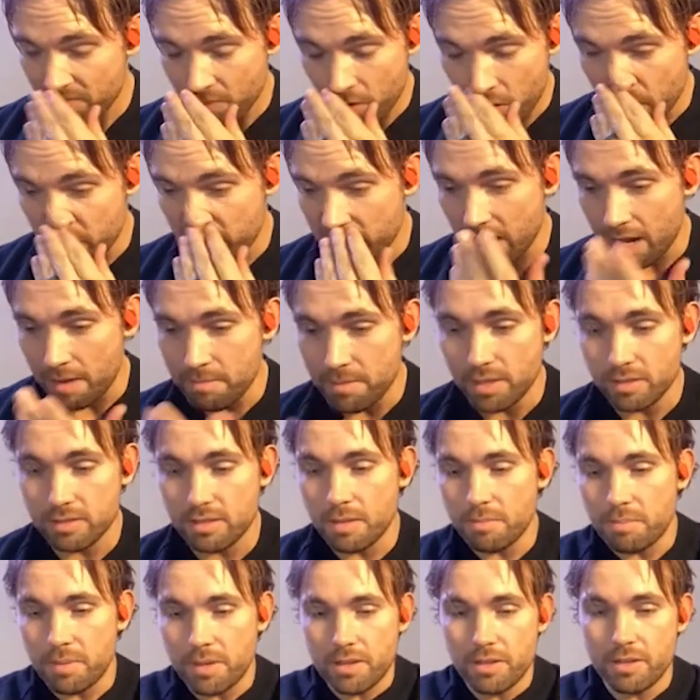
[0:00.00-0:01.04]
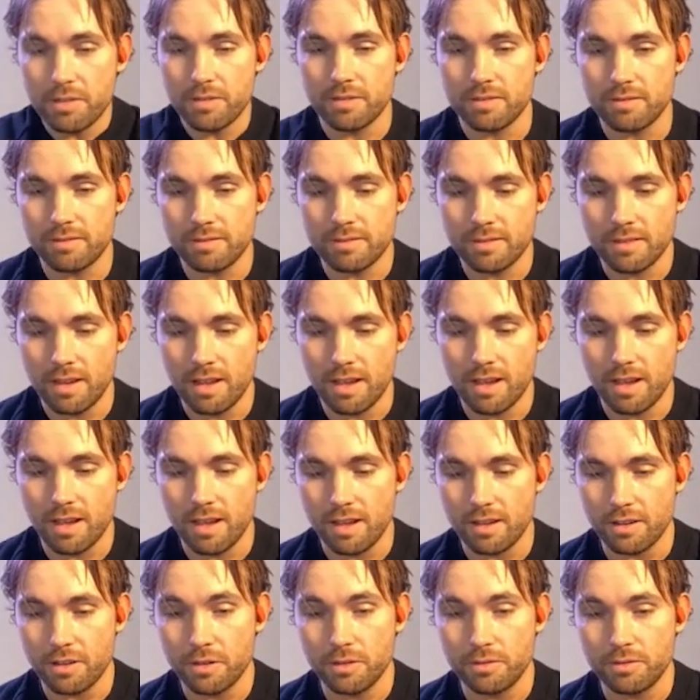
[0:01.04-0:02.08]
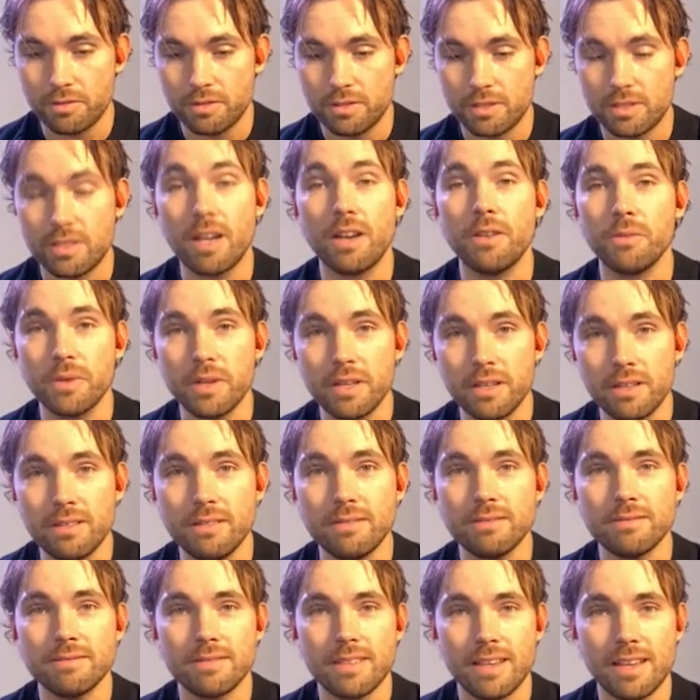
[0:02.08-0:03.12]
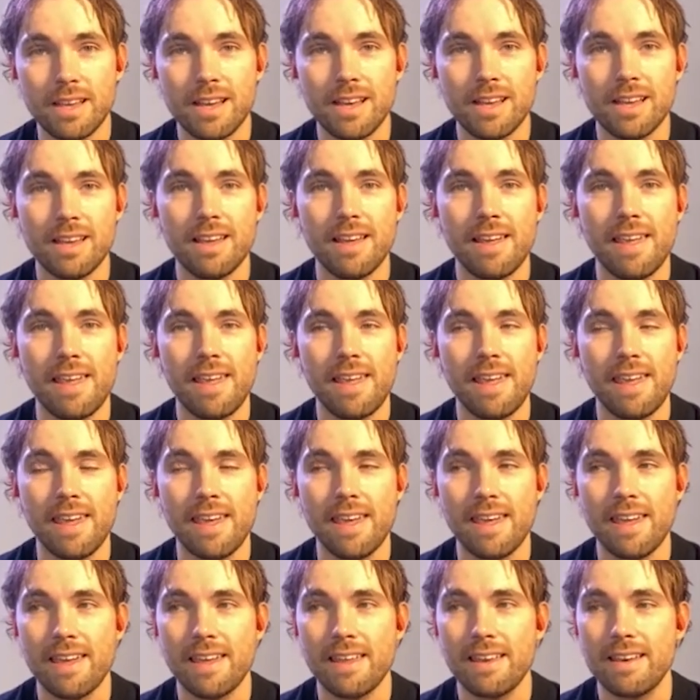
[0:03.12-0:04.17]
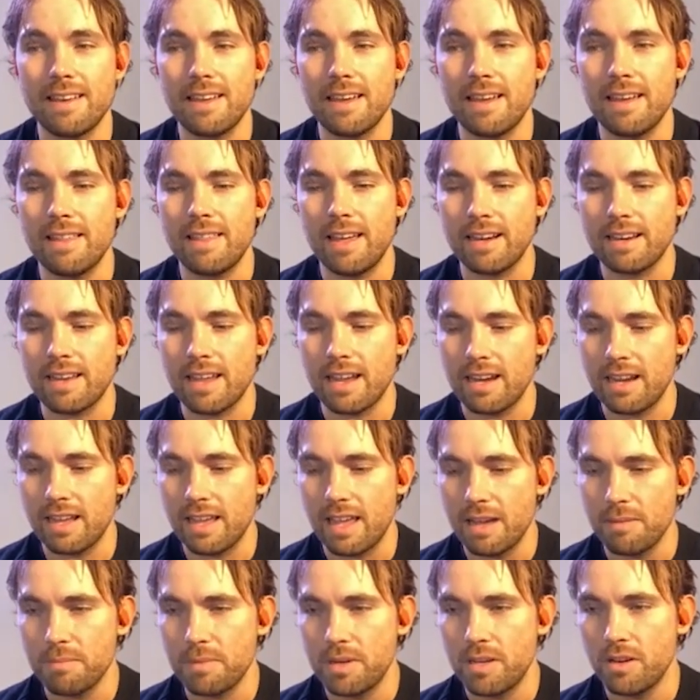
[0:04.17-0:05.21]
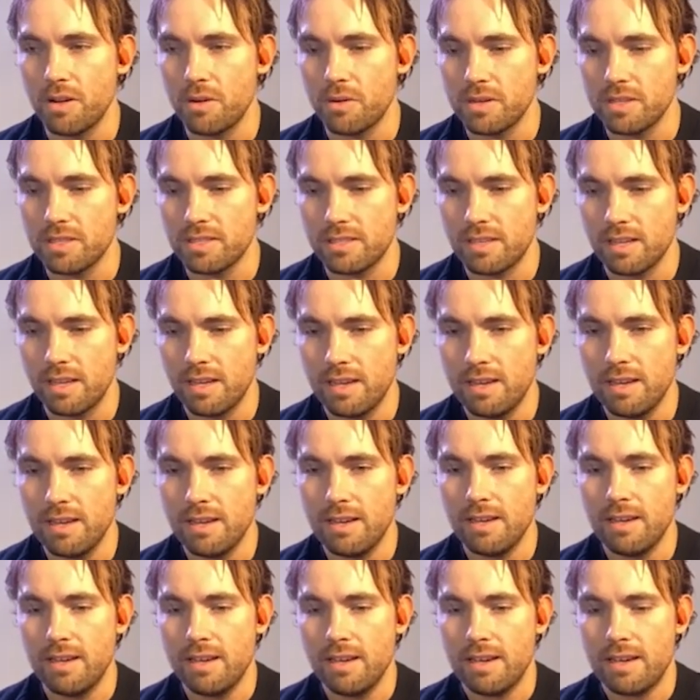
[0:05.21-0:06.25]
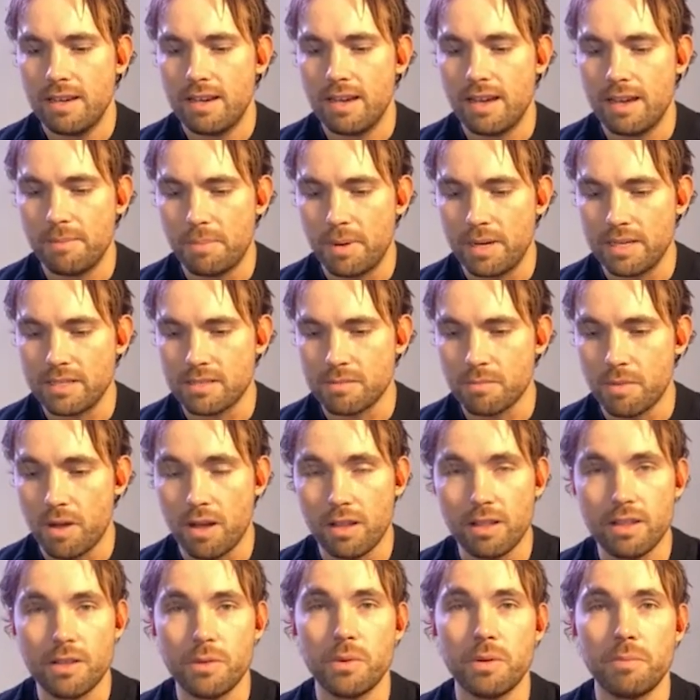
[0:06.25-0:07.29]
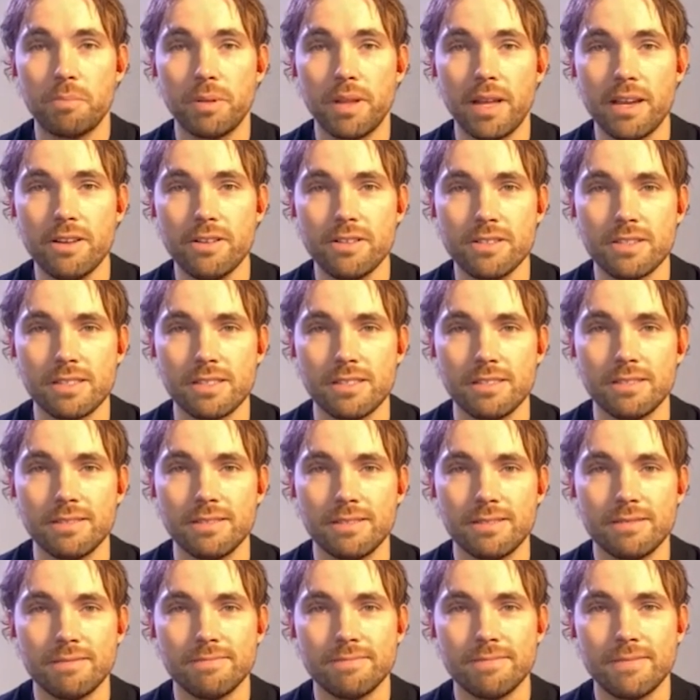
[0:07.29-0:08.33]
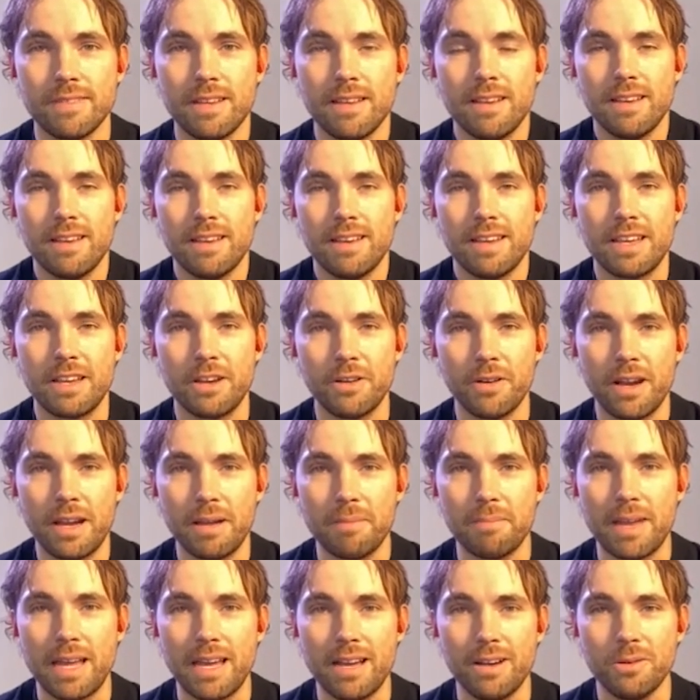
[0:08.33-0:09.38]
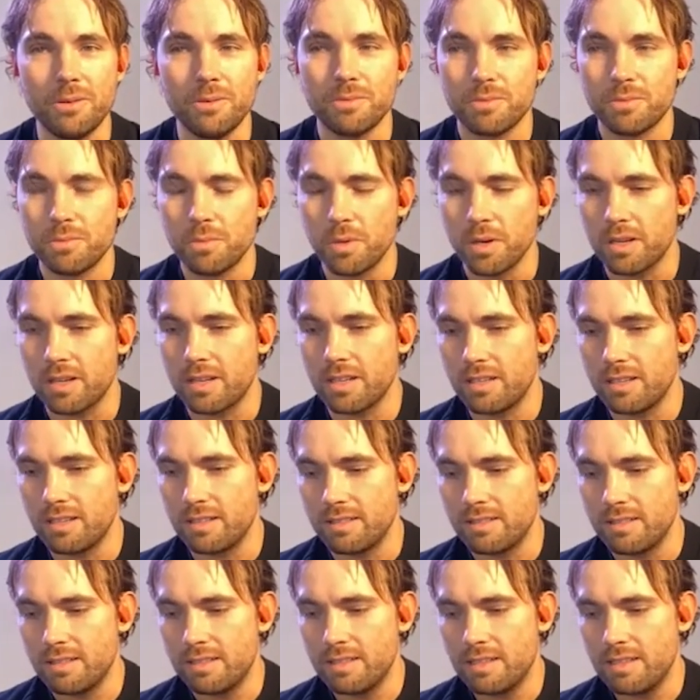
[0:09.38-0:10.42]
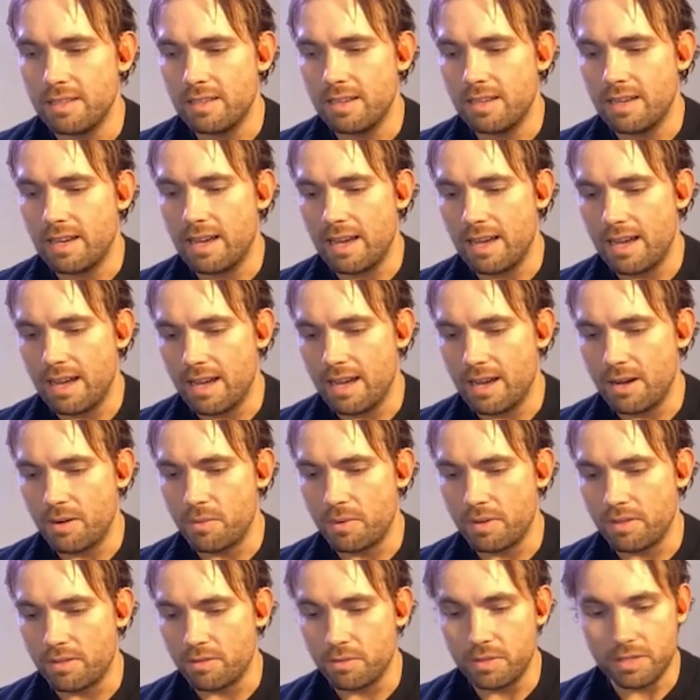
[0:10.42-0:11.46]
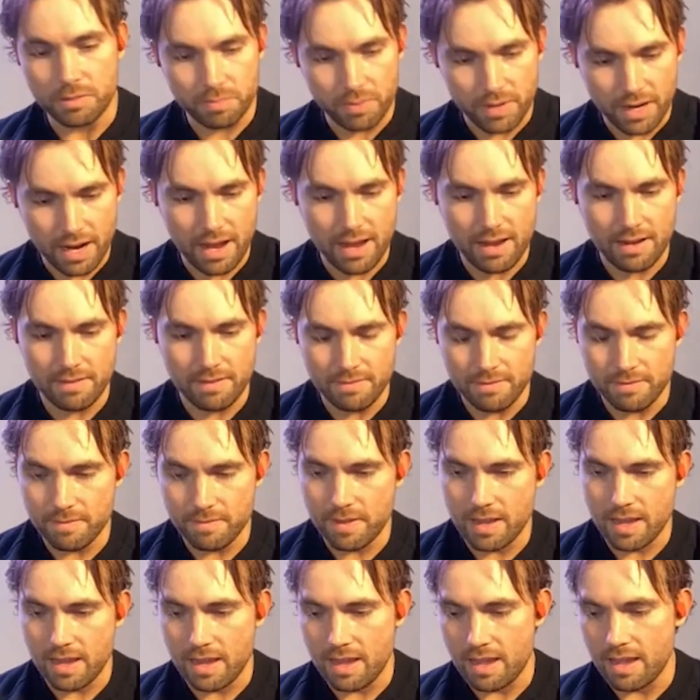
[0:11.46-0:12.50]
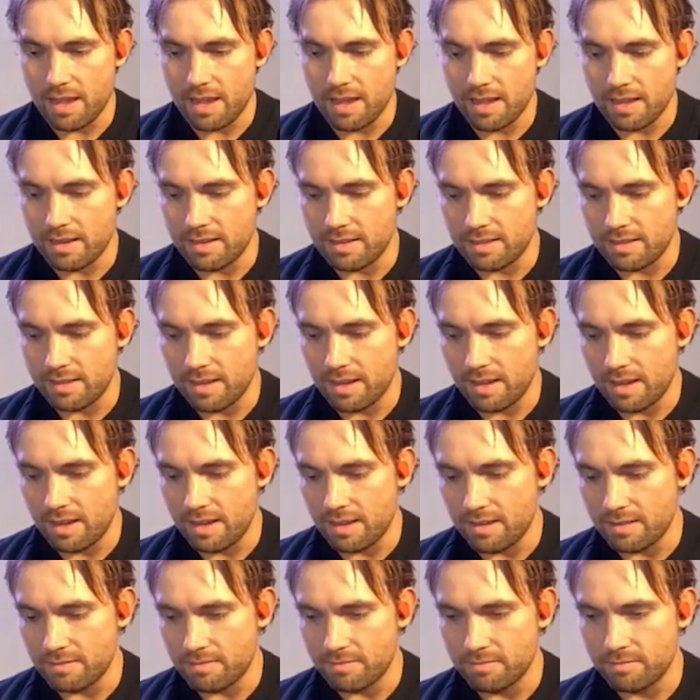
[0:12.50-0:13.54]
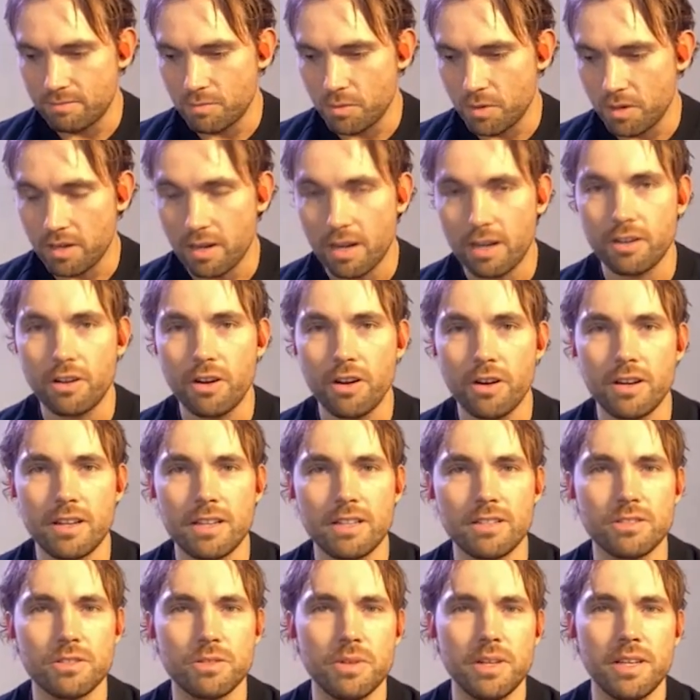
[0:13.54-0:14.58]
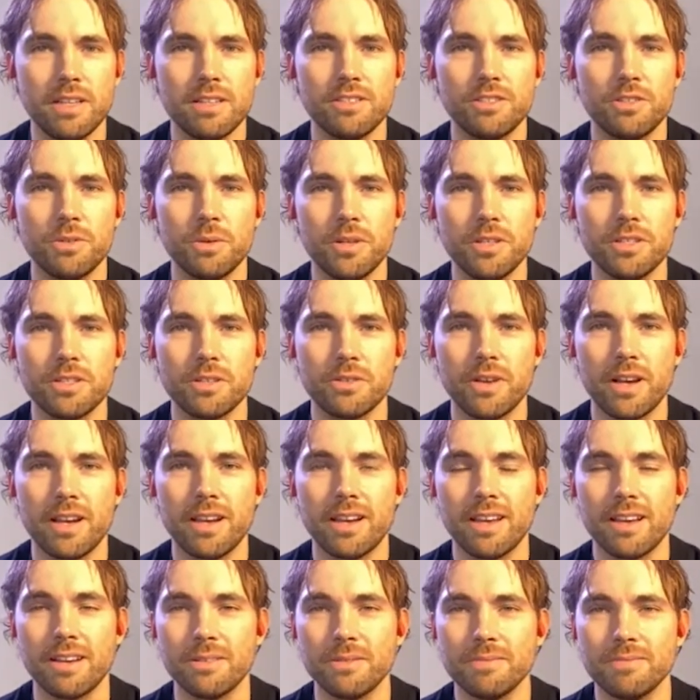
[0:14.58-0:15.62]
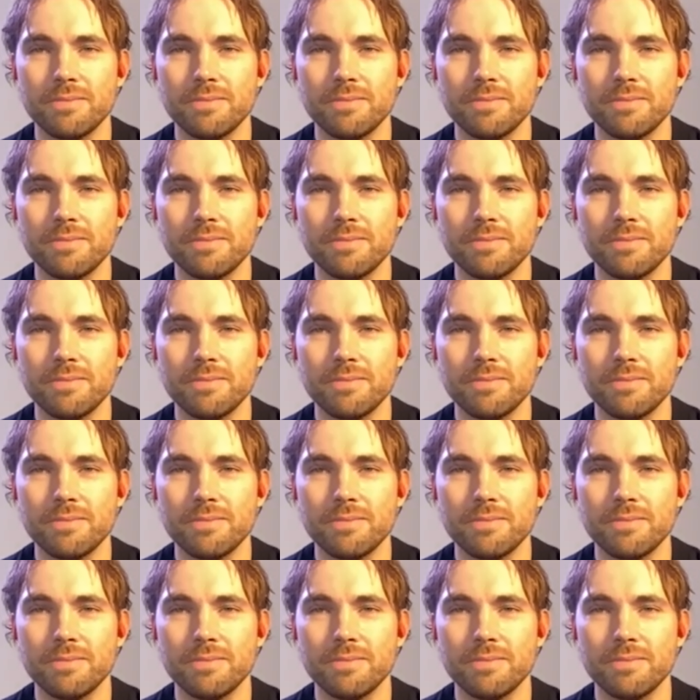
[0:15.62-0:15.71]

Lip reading: over time built up a good stunt reel, and that kind of got me noticed by some Hollywood players. And here I am now working with Chris Pratt and working on Guardians 3 in Georgia right now.